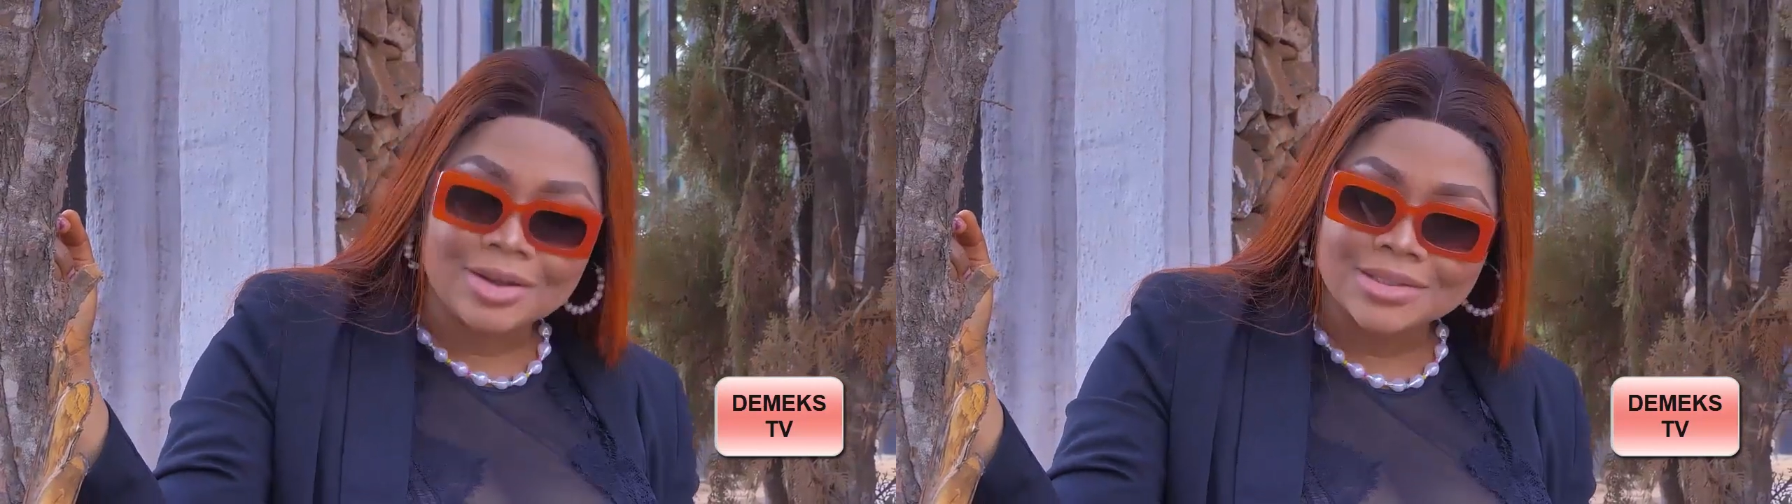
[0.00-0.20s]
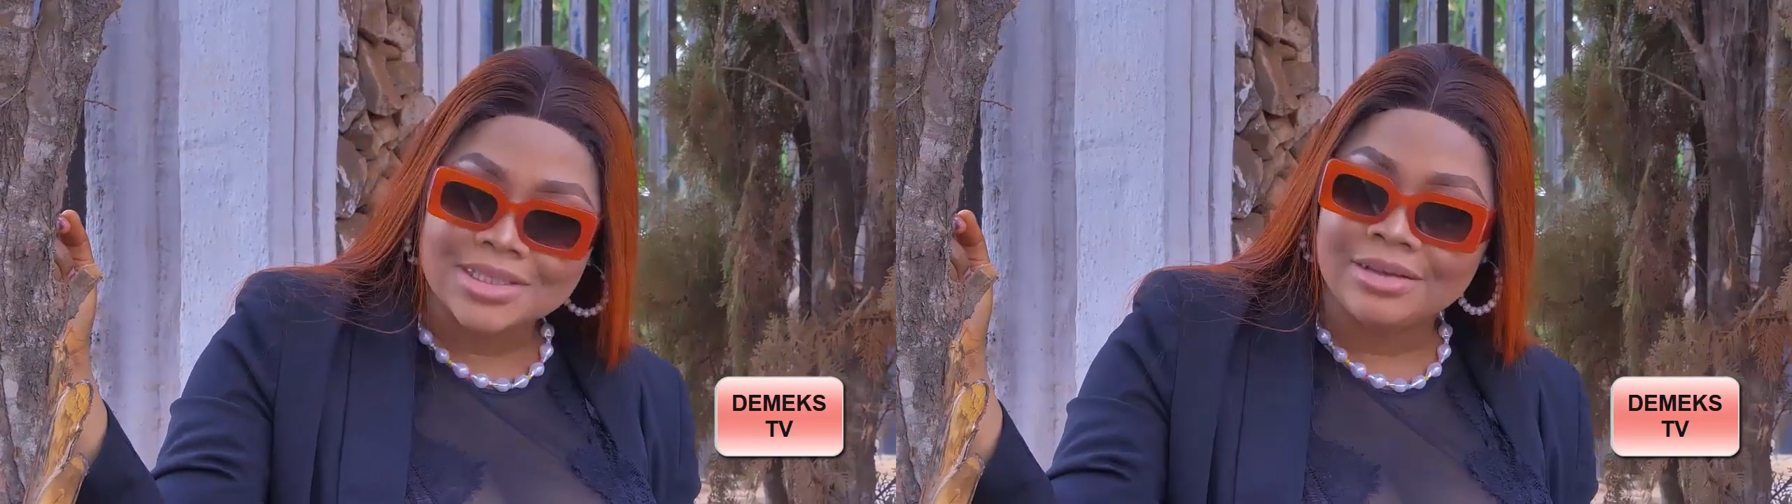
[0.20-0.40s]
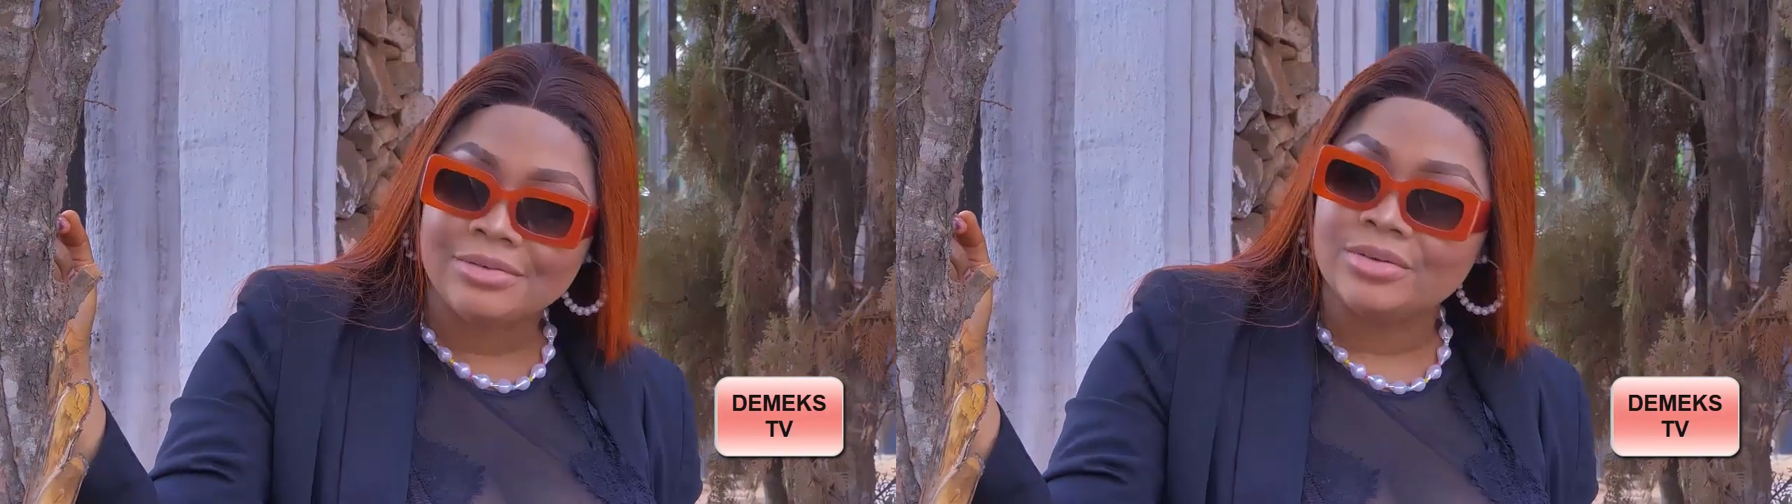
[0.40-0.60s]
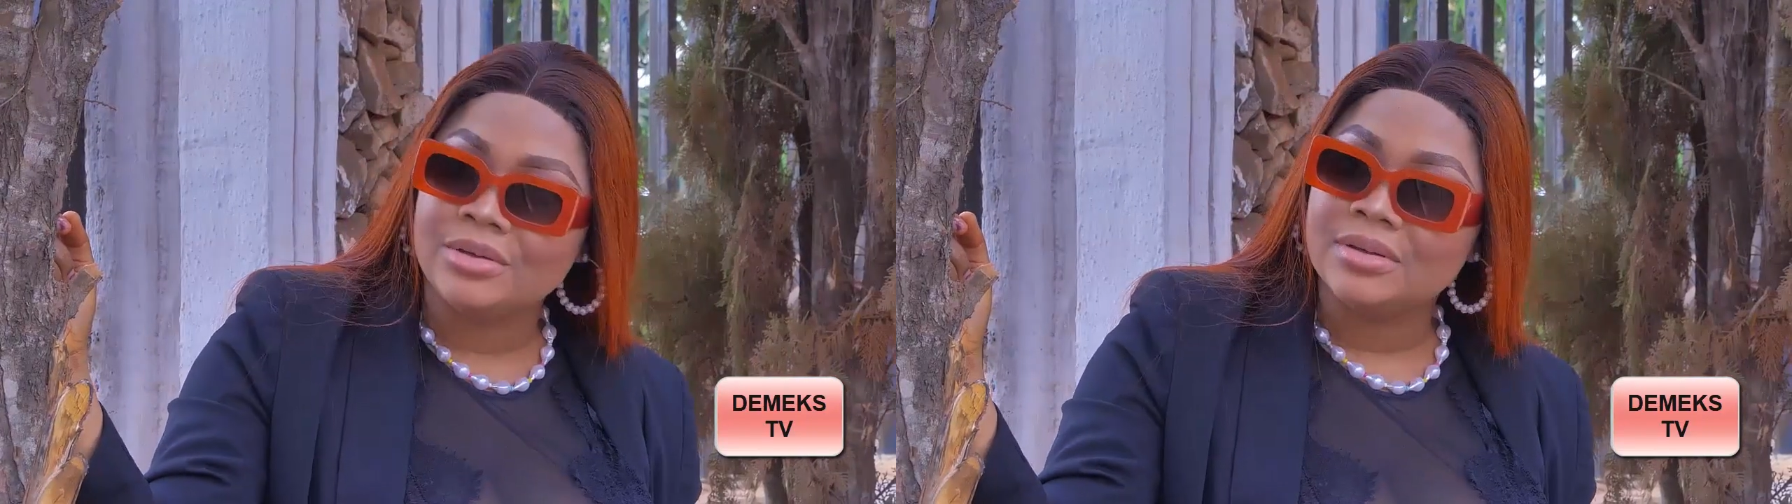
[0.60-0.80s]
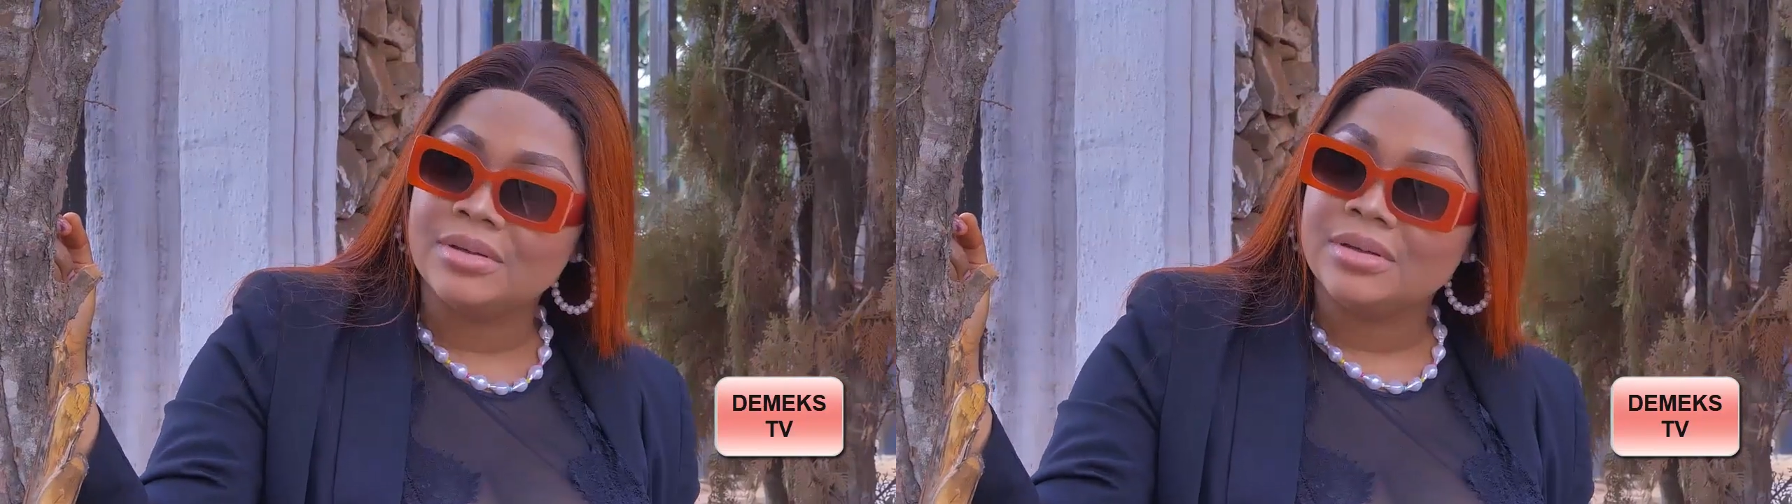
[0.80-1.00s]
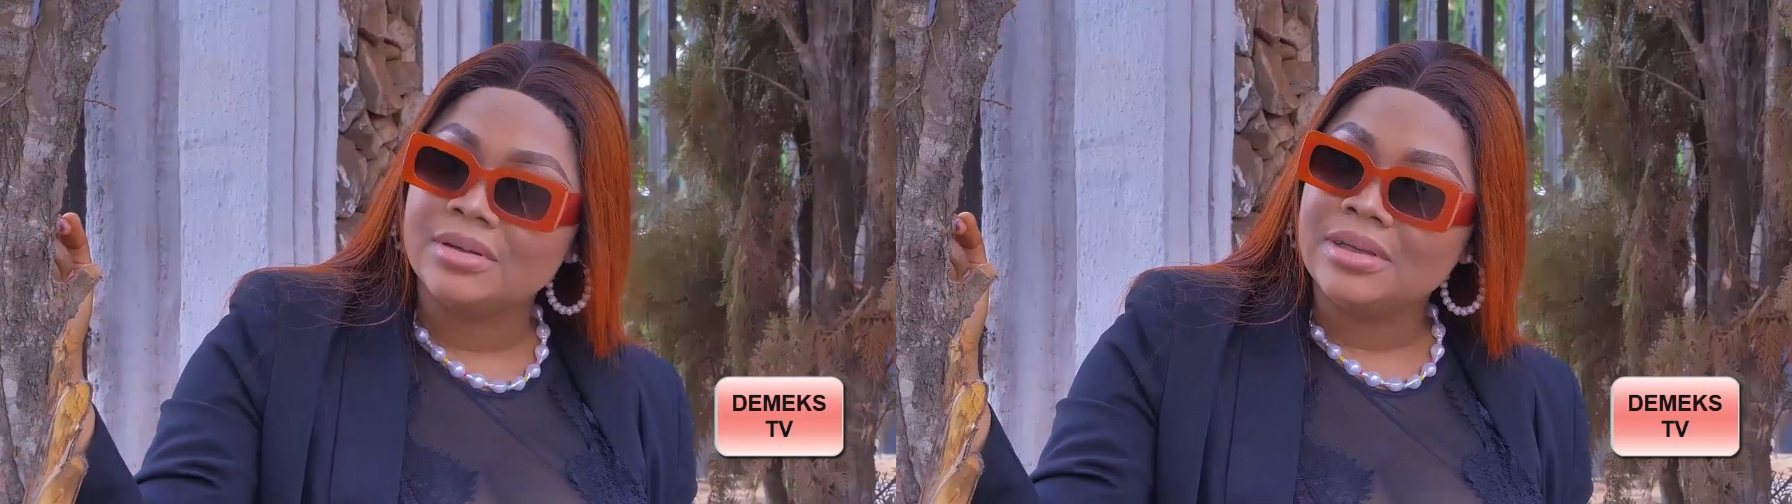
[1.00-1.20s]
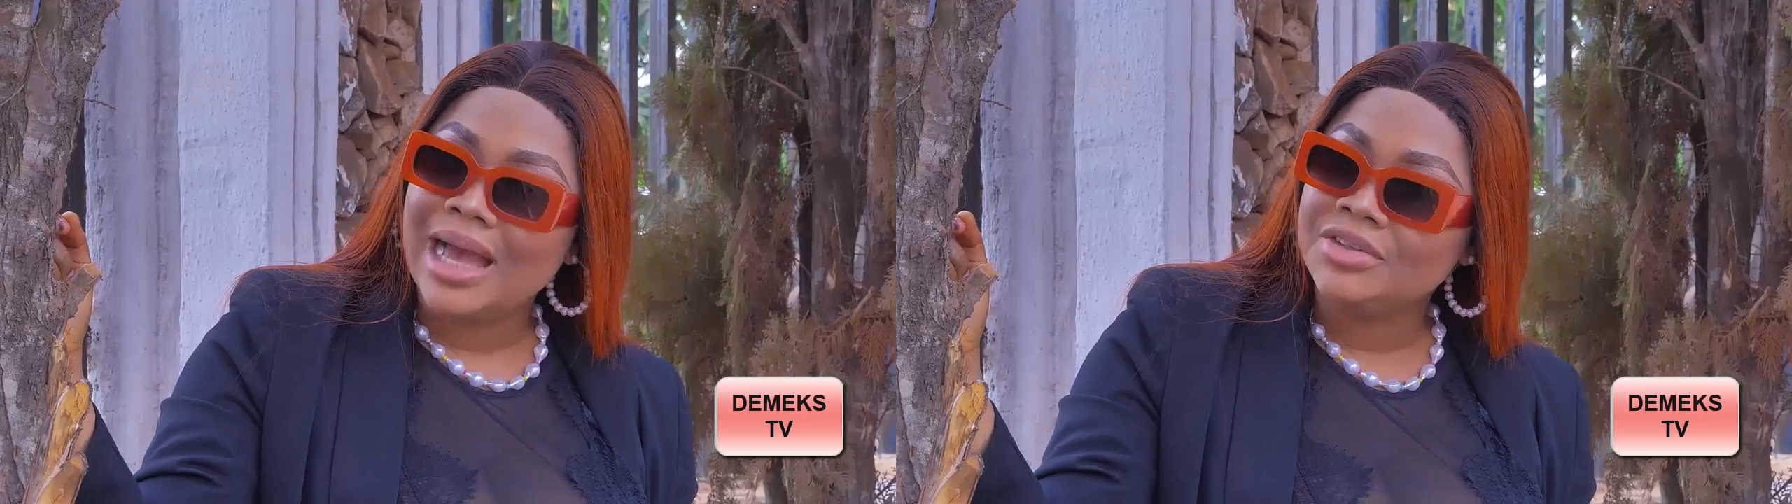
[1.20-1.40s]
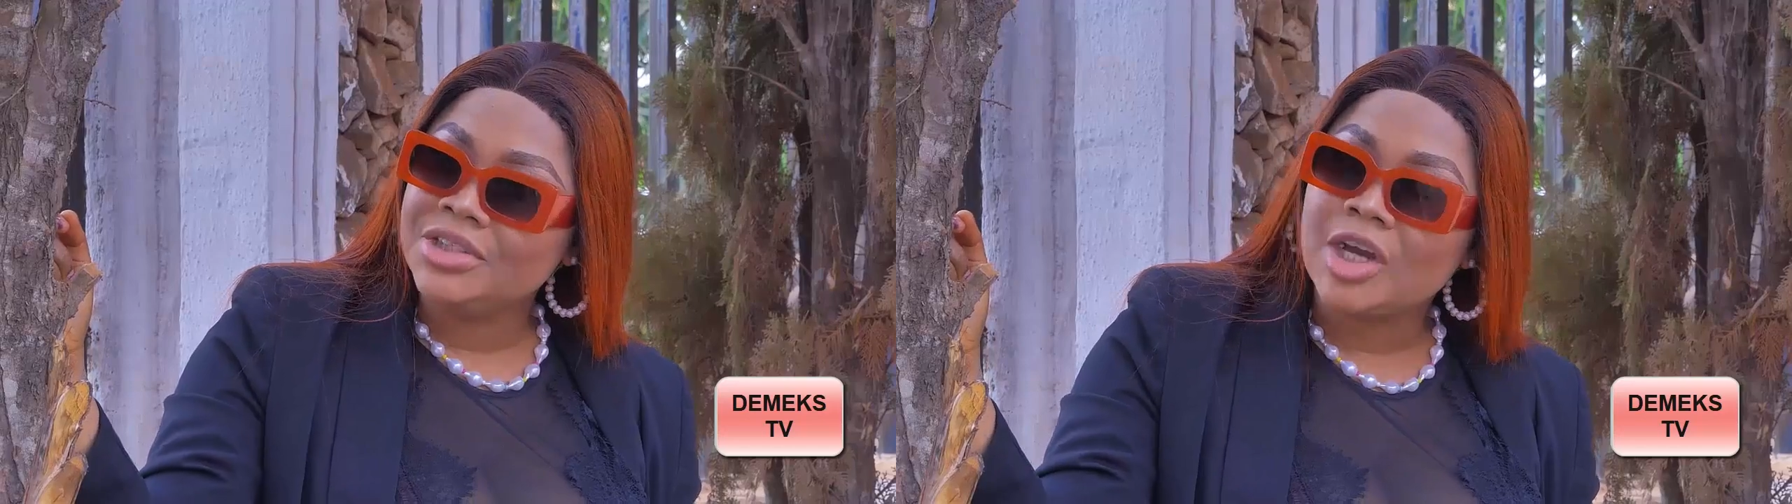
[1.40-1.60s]
conceive?
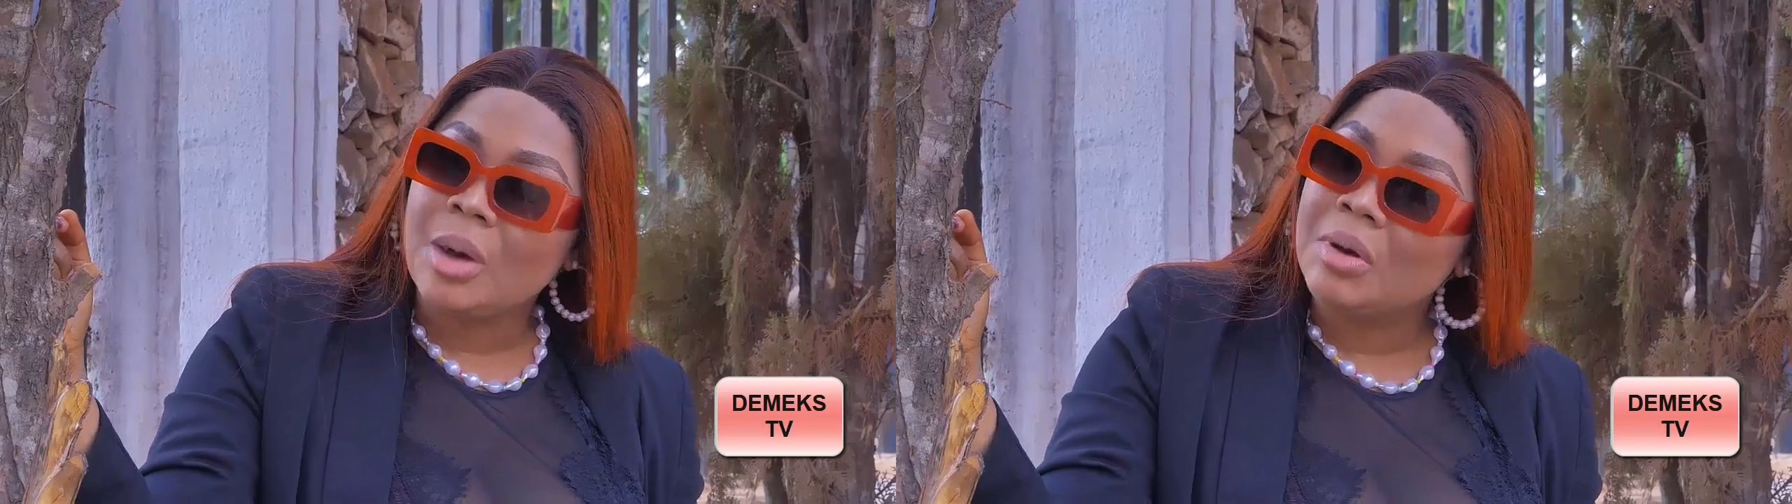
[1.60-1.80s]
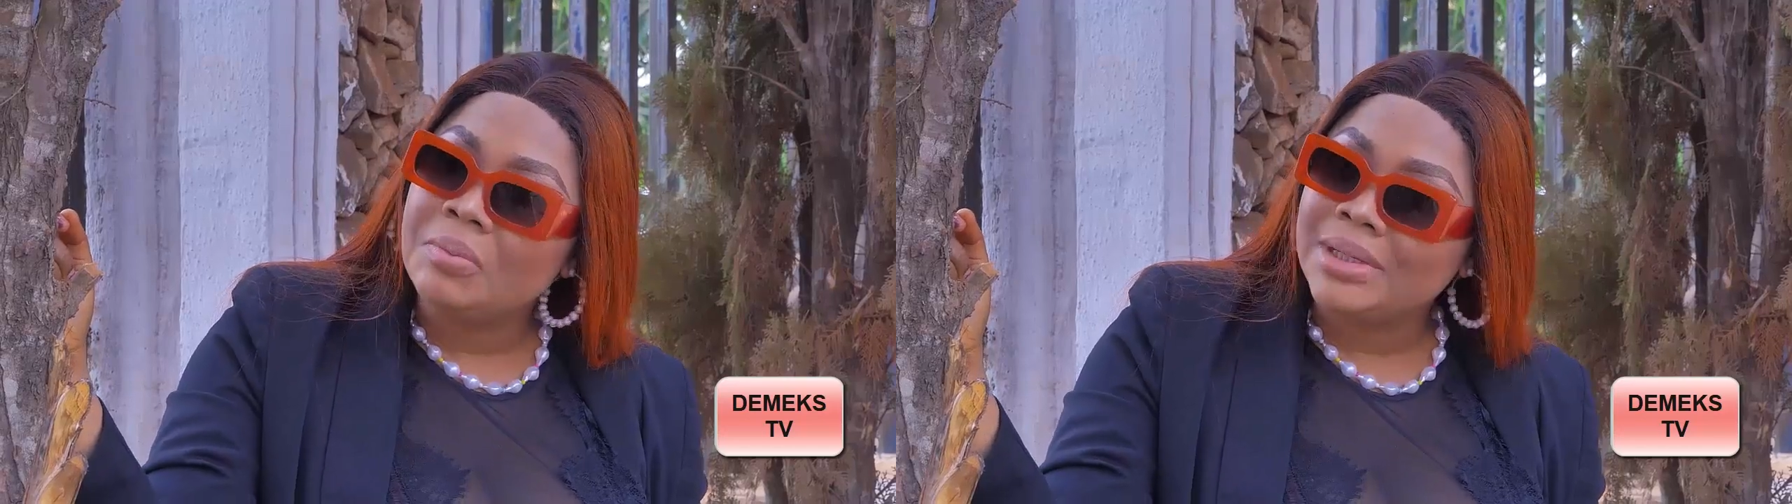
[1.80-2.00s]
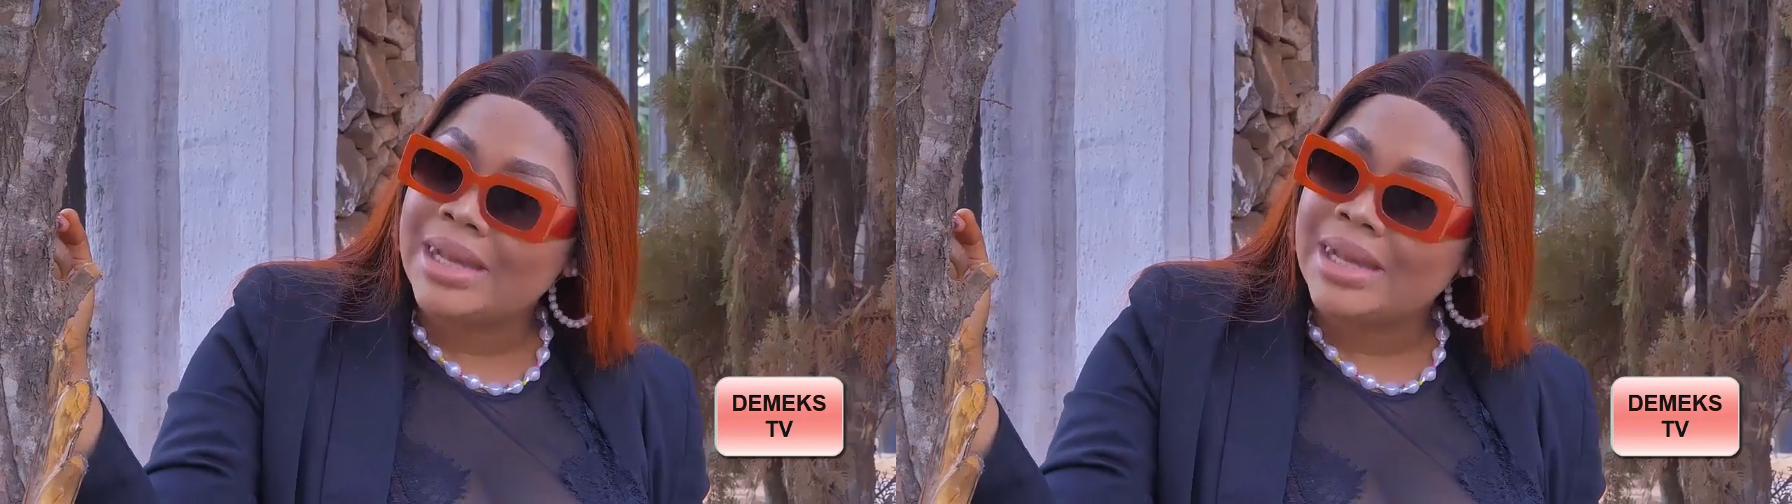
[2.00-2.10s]
How did you come up with